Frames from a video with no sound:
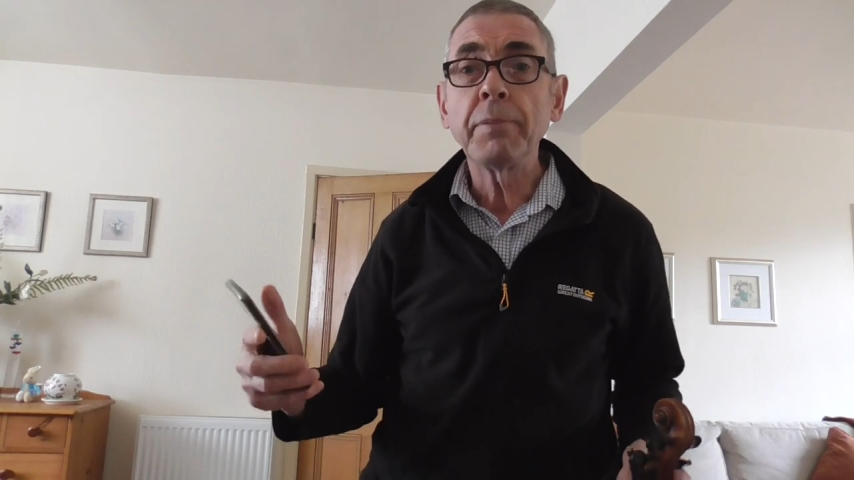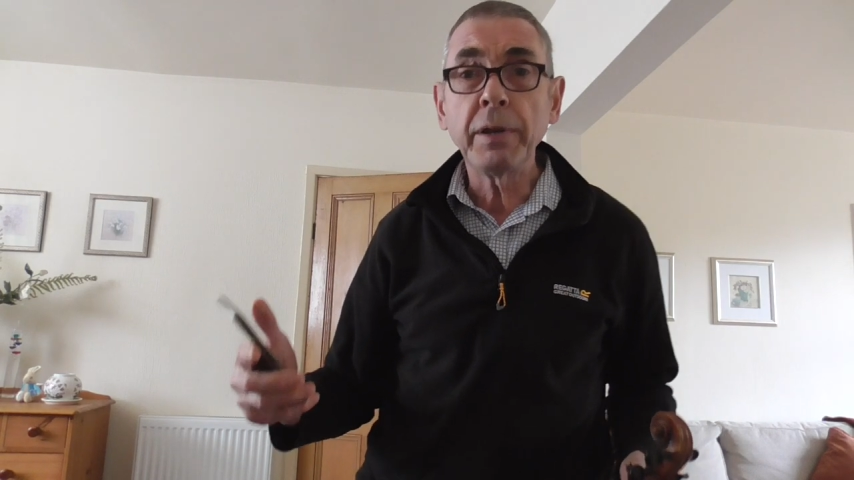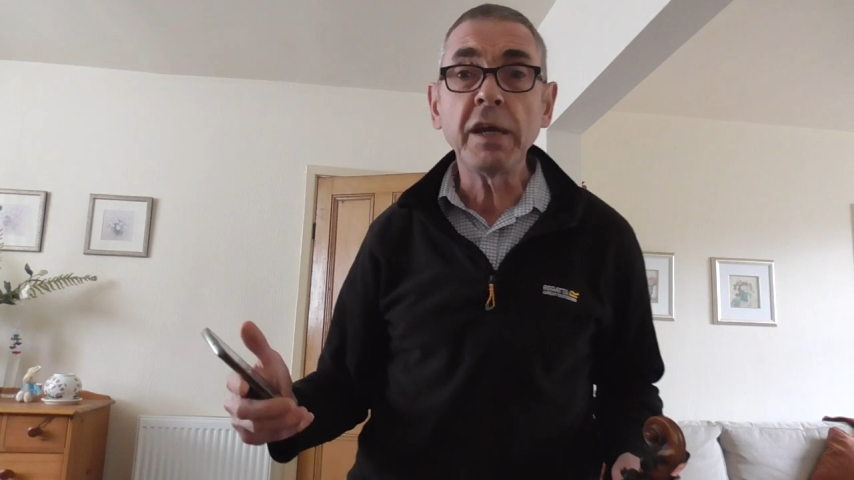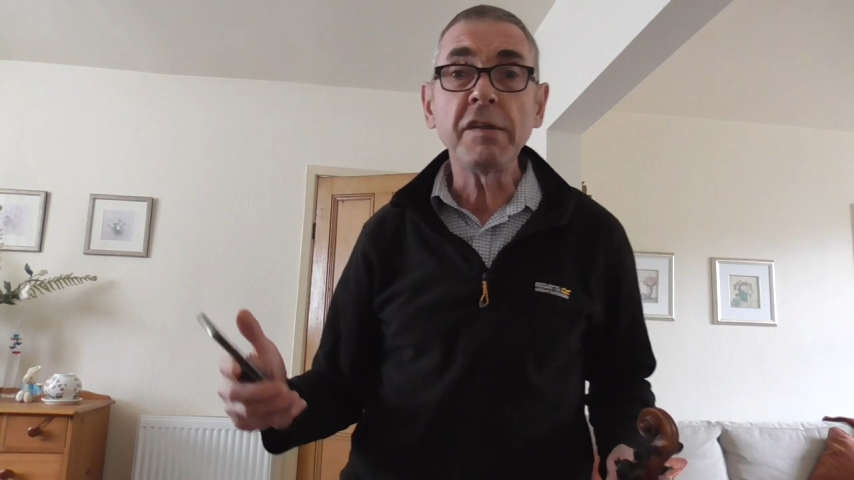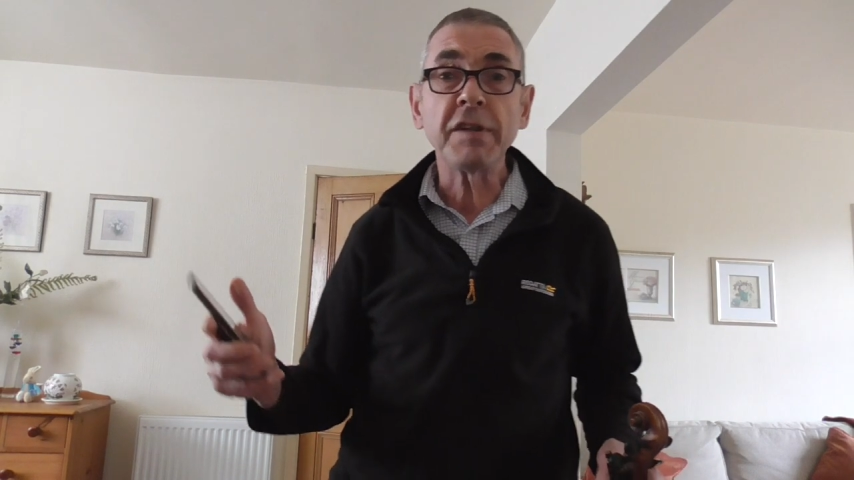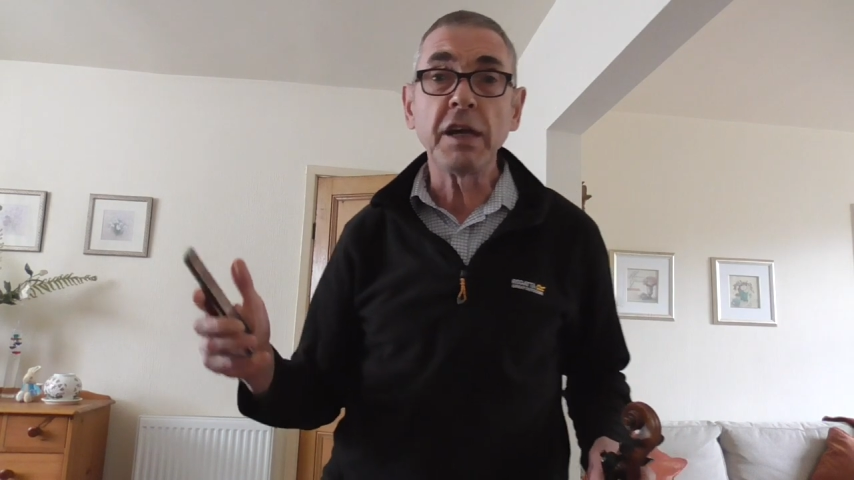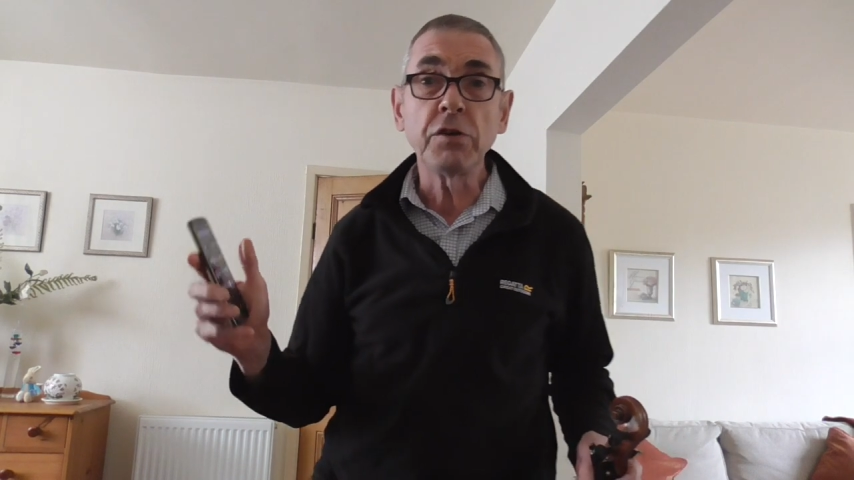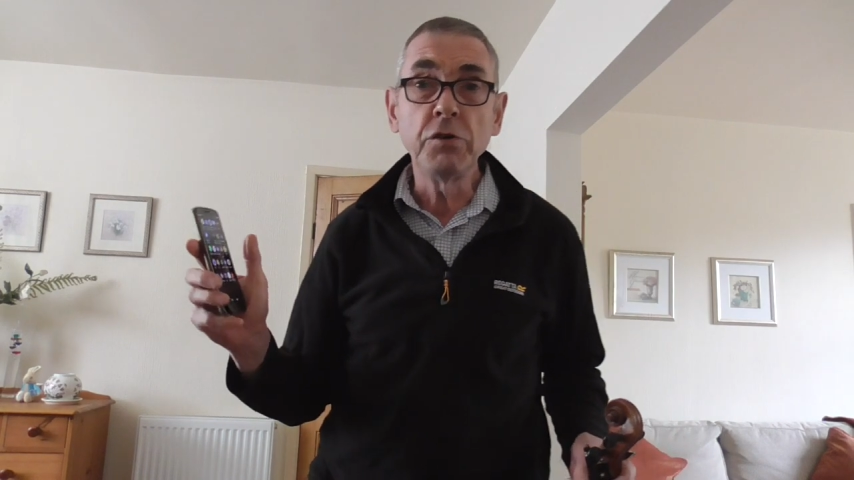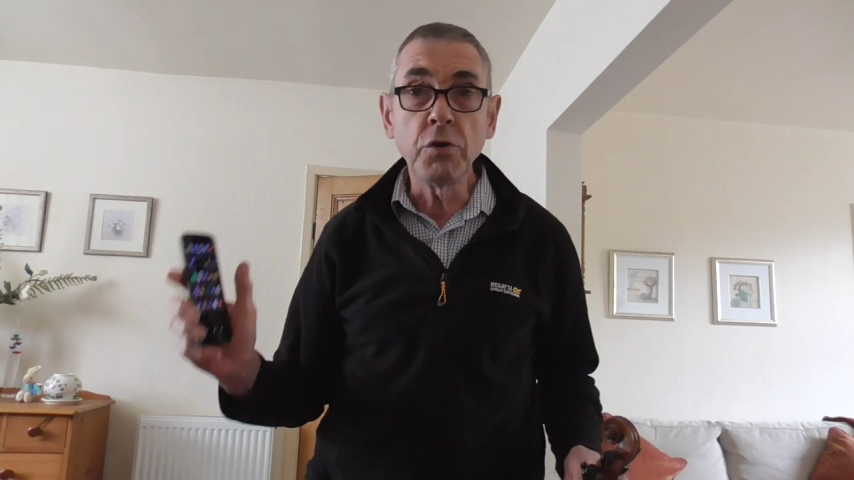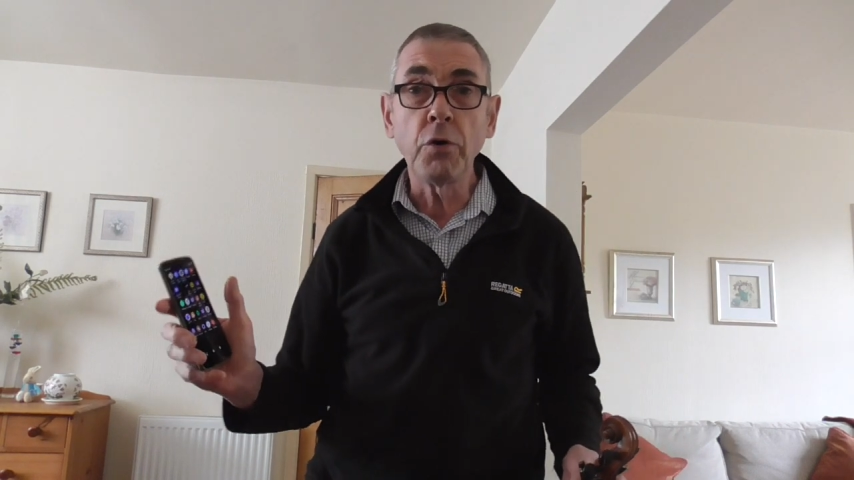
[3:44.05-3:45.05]
Please
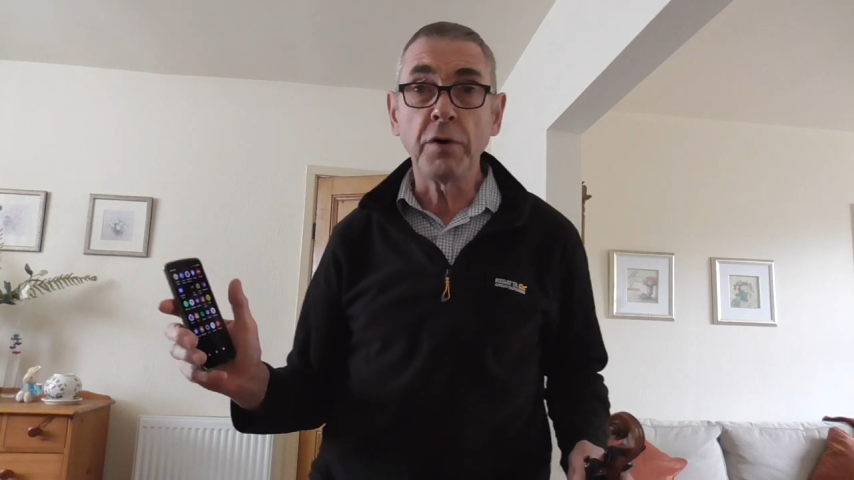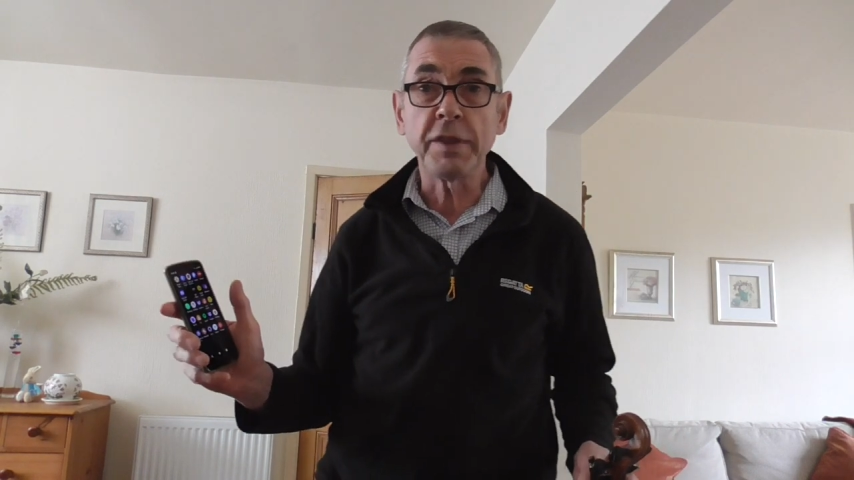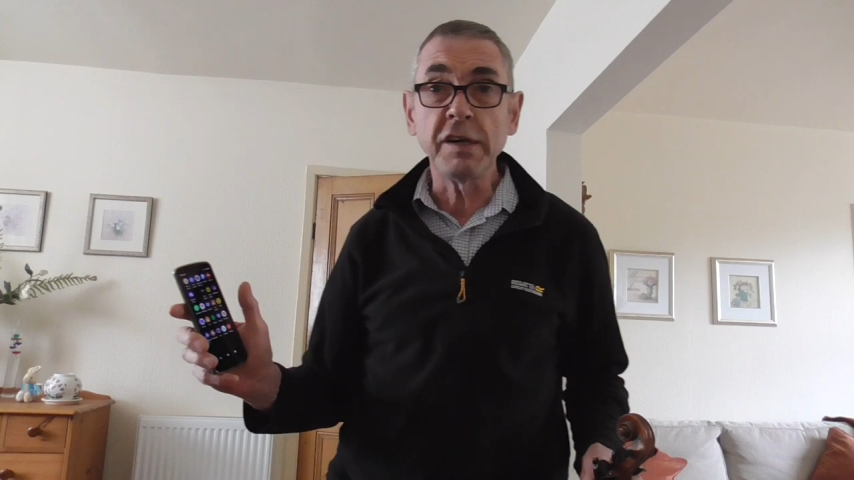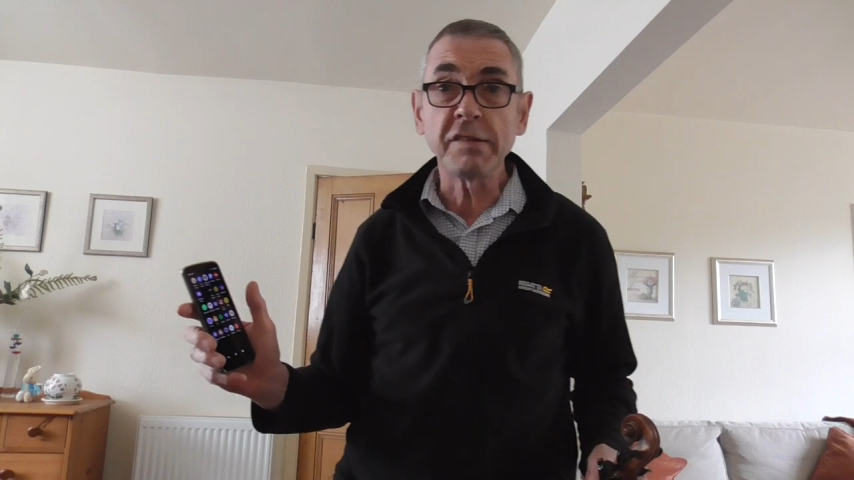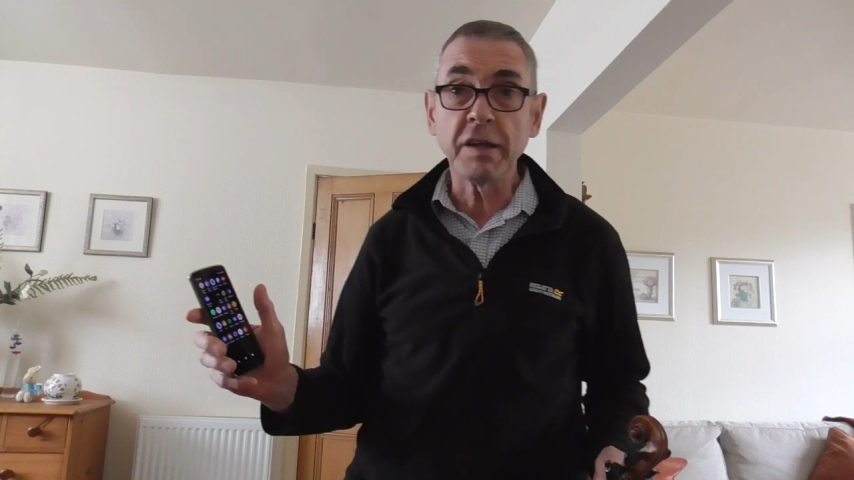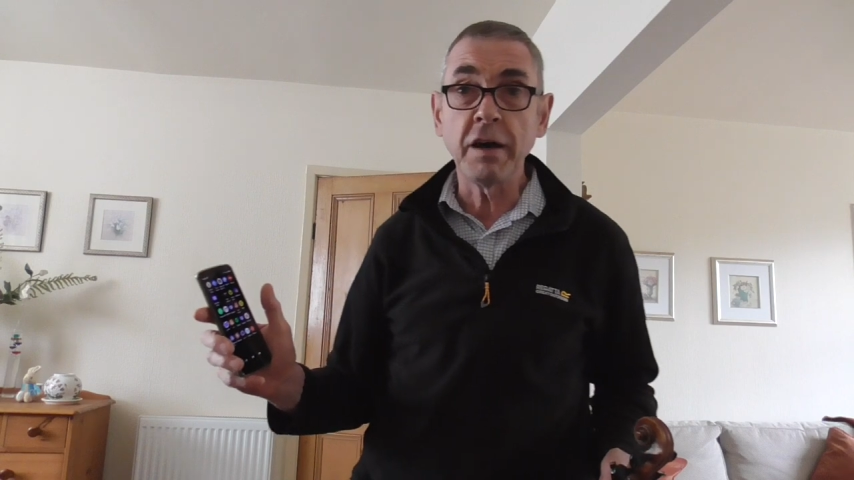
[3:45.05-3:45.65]
ignore these